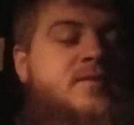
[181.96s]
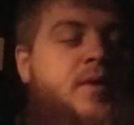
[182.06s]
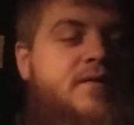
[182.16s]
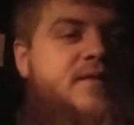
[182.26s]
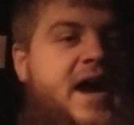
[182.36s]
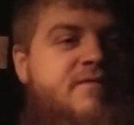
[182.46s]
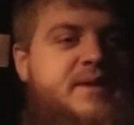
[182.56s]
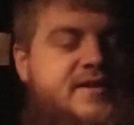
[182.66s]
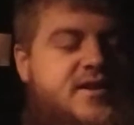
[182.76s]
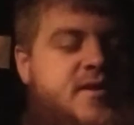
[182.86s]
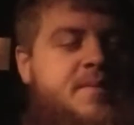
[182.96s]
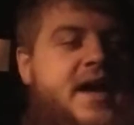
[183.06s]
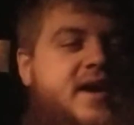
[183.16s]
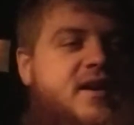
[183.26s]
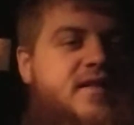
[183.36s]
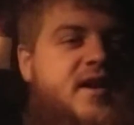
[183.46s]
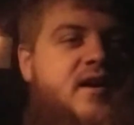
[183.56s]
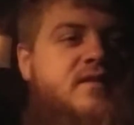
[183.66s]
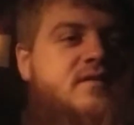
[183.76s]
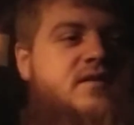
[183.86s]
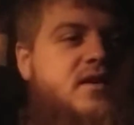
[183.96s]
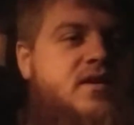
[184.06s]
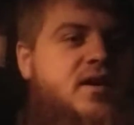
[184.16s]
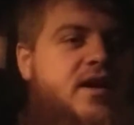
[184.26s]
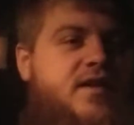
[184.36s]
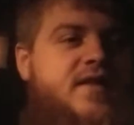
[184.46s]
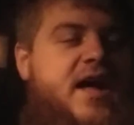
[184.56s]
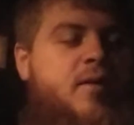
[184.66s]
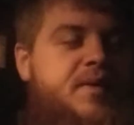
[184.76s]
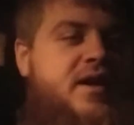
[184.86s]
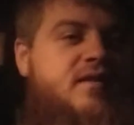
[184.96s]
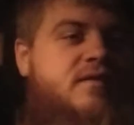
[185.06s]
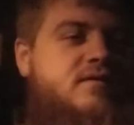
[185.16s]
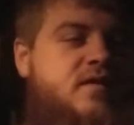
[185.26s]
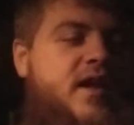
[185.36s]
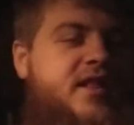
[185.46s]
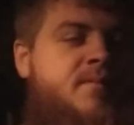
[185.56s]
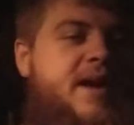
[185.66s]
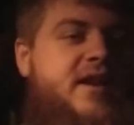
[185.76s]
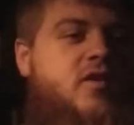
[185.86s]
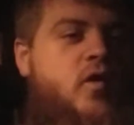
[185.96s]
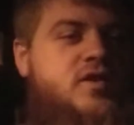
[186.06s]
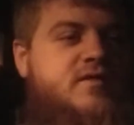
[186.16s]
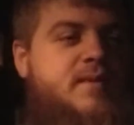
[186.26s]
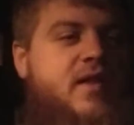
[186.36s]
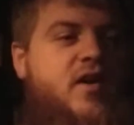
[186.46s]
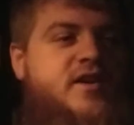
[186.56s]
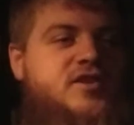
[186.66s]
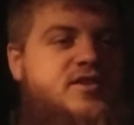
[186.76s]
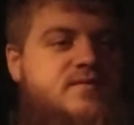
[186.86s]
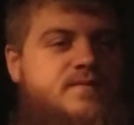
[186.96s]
put 5 pieces of bacon in there, and then that'll be like the main course of my lunch.